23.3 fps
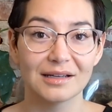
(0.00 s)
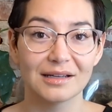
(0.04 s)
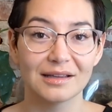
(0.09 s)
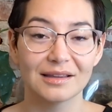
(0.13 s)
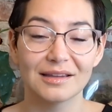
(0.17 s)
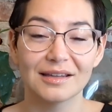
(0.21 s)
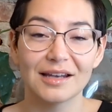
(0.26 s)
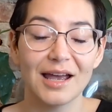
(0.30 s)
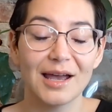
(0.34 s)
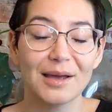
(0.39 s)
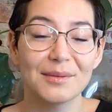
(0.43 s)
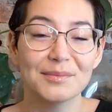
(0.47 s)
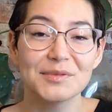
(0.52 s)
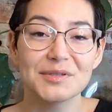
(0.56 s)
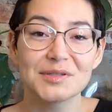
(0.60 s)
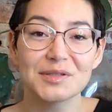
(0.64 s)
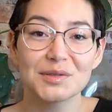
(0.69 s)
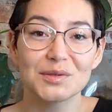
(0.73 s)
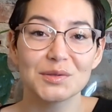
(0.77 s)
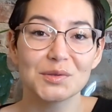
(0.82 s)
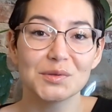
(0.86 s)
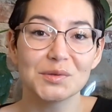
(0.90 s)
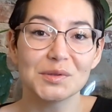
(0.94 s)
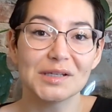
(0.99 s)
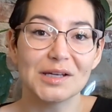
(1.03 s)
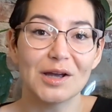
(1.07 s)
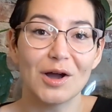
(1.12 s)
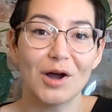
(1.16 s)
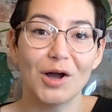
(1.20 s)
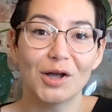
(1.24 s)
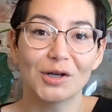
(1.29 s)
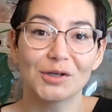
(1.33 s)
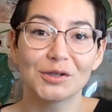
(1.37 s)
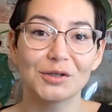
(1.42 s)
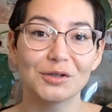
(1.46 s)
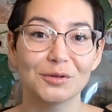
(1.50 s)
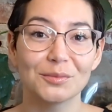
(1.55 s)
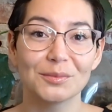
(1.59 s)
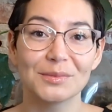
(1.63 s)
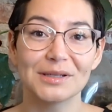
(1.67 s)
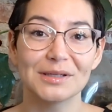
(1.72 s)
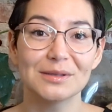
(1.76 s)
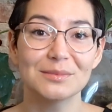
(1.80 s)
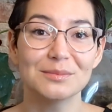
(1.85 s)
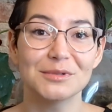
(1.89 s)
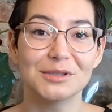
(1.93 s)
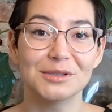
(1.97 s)
then absolutely honor your
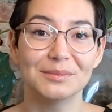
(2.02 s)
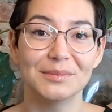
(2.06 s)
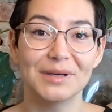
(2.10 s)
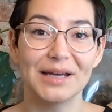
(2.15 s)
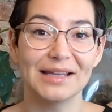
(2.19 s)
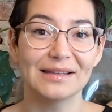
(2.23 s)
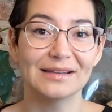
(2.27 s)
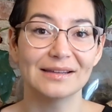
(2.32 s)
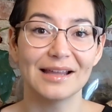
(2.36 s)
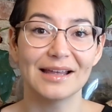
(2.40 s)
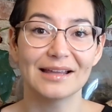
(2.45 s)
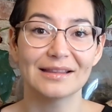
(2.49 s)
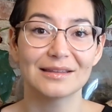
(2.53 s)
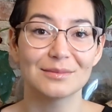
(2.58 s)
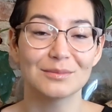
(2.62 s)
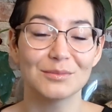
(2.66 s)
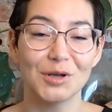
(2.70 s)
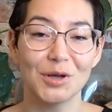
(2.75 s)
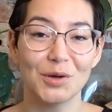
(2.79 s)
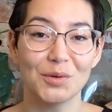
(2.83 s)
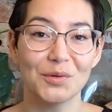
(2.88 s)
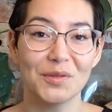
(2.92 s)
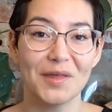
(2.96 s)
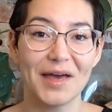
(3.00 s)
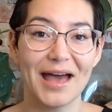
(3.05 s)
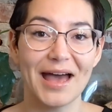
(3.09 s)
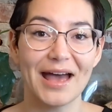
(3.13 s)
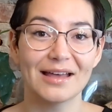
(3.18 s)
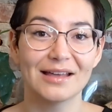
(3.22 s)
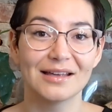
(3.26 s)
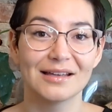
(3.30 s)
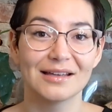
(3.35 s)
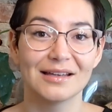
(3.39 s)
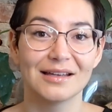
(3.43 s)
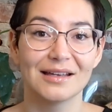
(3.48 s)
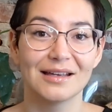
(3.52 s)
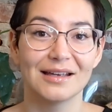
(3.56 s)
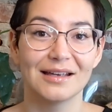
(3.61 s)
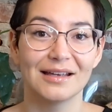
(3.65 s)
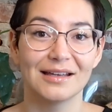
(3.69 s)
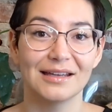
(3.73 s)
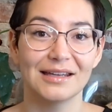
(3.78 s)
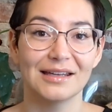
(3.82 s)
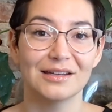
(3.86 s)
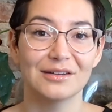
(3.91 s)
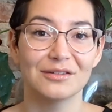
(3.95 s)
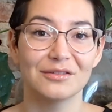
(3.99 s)
minimum and let them know that.
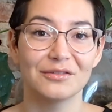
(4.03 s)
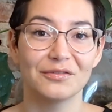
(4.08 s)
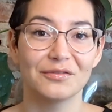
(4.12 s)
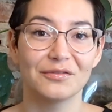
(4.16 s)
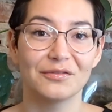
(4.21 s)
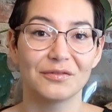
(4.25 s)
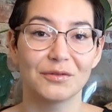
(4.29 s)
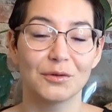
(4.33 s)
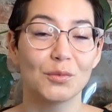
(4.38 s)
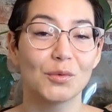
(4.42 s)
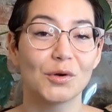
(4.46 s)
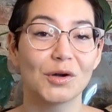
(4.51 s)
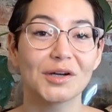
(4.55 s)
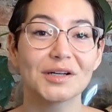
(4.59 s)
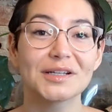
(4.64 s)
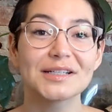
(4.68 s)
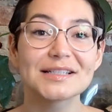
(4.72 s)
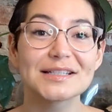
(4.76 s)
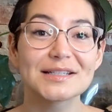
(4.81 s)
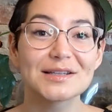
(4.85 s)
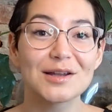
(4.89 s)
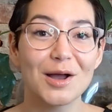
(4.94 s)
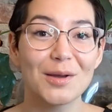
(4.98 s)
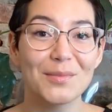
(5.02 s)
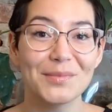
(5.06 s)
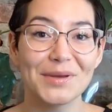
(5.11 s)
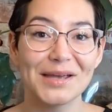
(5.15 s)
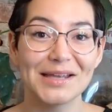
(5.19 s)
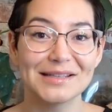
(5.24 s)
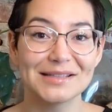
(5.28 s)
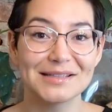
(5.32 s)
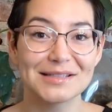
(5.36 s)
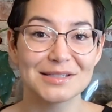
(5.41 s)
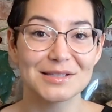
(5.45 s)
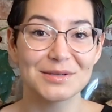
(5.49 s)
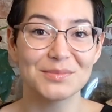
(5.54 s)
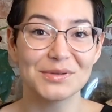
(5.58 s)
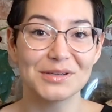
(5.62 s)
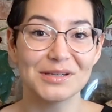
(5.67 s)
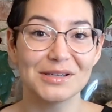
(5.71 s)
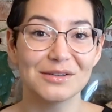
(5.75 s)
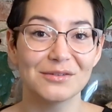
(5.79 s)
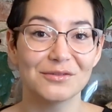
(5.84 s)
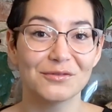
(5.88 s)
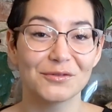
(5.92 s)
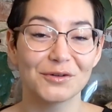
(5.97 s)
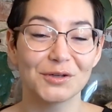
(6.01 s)
If the work is not meant to
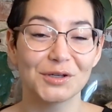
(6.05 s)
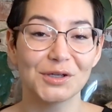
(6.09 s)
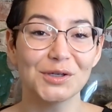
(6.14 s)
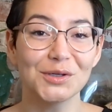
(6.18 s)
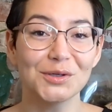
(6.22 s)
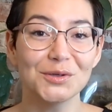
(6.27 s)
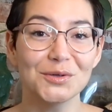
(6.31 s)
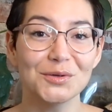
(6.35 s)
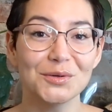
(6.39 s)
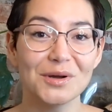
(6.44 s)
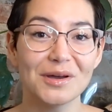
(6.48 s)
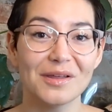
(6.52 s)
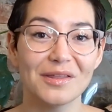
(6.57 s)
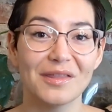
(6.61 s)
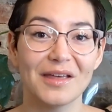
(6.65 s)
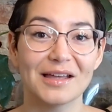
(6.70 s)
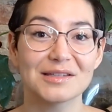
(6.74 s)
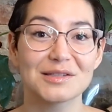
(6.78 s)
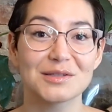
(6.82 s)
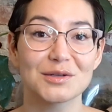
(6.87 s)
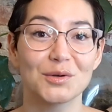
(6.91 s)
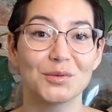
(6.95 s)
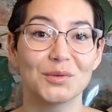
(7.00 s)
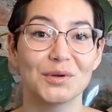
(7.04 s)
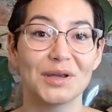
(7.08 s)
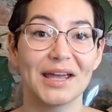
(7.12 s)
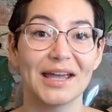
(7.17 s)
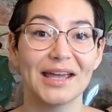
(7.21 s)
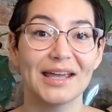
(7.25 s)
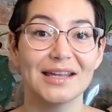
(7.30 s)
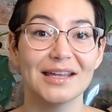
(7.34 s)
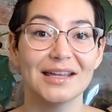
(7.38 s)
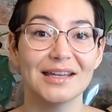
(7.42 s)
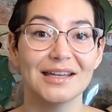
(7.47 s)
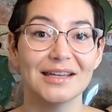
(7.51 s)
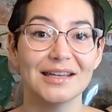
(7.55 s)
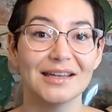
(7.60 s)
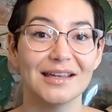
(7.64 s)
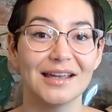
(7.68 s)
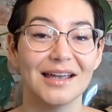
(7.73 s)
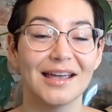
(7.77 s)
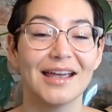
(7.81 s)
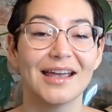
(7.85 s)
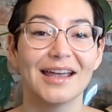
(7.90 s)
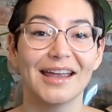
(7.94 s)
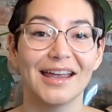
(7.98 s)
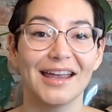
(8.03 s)
be for you, that's okay.
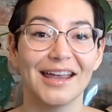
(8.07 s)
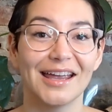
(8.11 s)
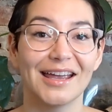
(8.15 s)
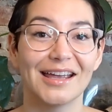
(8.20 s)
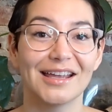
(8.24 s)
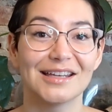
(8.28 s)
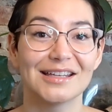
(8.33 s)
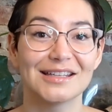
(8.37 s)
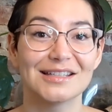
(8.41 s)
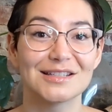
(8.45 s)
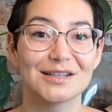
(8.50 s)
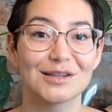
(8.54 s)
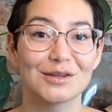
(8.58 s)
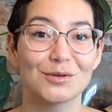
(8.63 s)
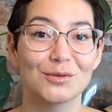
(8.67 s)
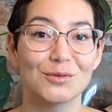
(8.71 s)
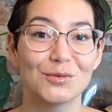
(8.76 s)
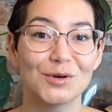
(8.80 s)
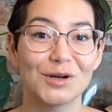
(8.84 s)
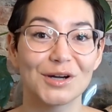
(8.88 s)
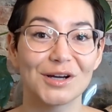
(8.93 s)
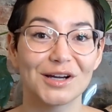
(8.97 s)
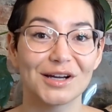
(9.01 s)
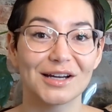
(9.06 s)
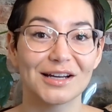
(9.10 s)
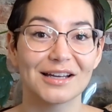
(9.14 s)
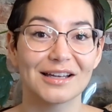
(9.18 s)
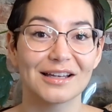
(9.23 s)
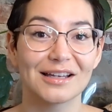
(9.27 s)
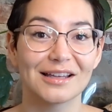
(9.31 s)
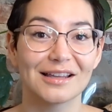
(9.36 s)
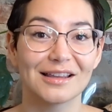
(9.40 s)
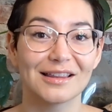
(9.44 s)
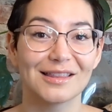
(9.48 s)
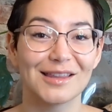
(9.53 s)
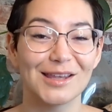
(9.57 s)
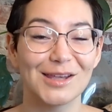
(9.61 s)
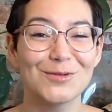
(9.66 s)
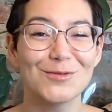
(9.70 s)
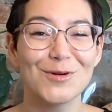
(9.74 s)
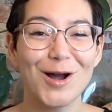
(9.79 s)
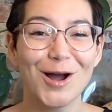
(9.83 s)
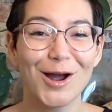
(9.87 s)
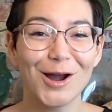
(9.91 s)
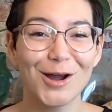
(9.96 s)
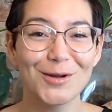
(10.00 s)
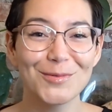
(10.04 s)
And the work that you
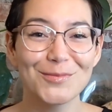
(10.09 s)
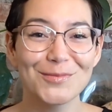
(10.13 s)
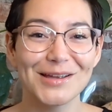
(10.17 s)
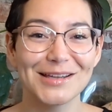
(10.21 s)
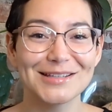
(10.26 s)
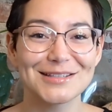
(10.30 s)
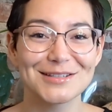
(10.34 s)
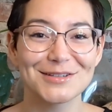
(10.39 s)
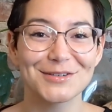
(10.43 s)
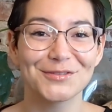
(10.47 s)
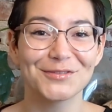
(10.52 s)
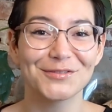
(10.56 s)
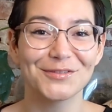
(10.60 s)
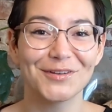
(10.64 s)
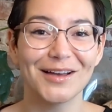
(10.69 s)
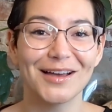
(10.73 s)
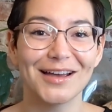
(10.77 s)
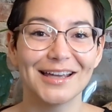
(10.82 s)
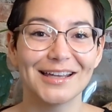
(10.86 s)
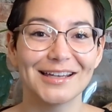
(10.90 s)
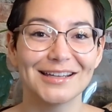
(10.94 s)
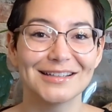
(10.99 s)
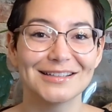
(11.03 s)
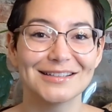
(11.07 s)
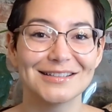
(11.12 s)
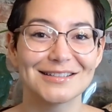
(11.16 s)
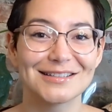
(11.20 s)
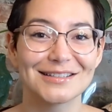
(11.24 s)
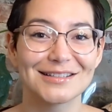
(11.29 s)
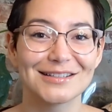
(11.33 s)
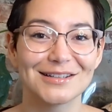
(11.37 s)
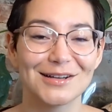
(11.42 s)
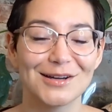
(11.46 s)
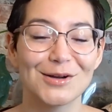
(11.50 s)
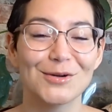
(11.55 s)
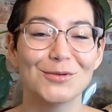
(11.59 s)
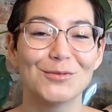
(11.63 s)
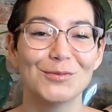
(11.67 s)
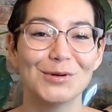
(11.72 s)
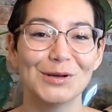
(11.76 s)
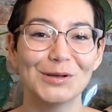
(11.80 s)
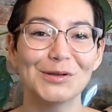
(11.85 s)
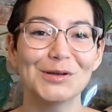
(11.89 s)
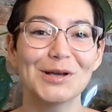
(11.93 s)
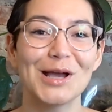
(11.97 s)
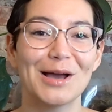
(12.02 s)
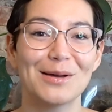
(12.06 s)
are meant to find
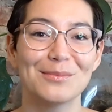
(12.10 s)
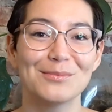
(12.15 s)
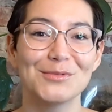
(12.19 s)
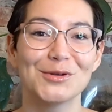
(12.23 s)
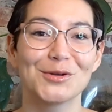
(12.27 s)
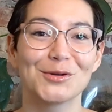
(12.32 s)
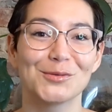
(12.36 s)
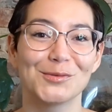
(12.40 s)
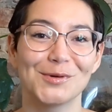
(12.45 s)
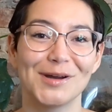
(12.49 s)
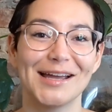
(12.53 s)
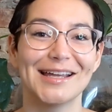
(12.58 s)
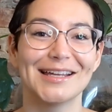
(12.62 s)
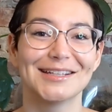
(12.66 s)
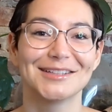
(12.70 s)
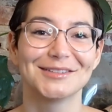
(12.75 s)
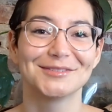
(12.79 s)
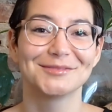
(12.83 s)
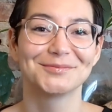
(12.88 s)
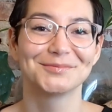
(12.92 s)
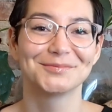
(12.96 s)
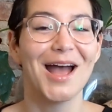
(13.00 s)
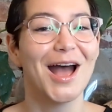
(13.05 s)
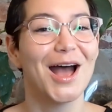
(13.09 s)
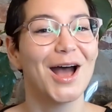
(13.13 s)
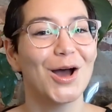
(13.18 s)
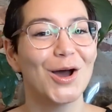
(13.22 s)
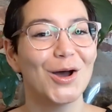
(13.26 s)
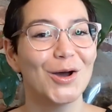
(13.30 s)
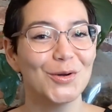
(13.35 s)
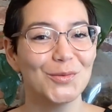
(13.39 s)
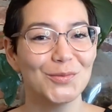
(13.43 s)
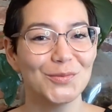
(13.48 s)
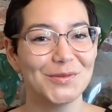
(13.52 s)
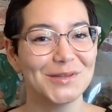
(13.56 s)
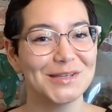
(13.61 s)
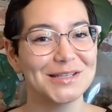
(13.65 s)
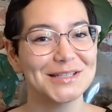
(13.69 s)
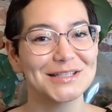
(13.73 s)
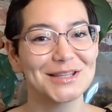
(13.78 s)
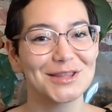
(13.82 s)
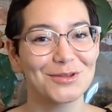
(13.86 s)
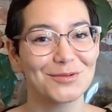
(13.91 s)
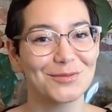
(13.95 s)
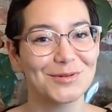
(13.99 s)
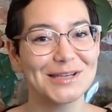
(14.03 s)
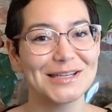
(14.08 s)
will come your way. I hope these
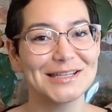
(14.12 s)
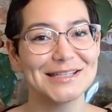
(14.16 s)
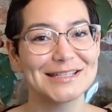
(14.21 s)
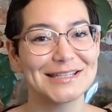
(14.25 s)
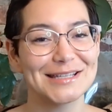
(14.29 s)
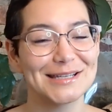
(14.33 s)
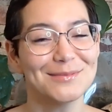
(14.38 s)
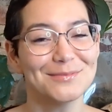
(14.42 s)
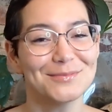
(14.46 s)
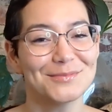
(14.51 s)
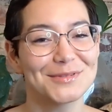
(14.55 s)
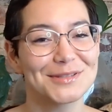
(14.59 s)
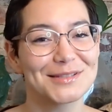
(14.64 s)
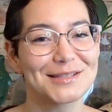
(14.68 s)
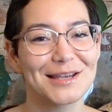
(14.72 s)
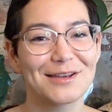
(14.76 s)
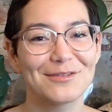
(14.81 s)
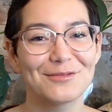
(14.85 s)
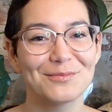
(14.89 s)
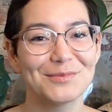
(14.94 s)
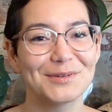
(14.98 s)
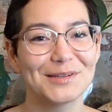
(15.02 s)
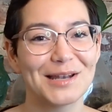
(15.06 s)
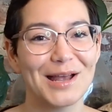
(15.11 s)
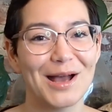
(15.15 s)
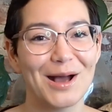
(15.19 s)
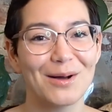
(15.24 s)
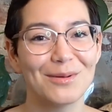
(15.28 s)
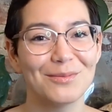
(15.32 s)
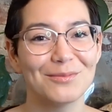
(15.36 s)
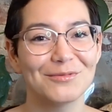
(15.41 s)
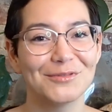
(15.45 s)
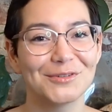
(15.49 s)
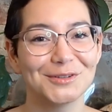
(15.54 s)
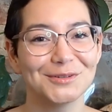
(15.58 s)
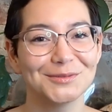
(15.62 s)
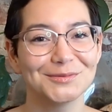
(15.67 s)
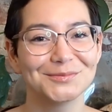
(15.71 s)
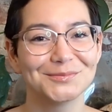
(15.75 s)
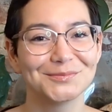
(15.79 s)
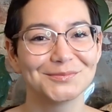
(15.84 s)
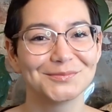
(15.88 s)
three tips have been helpful,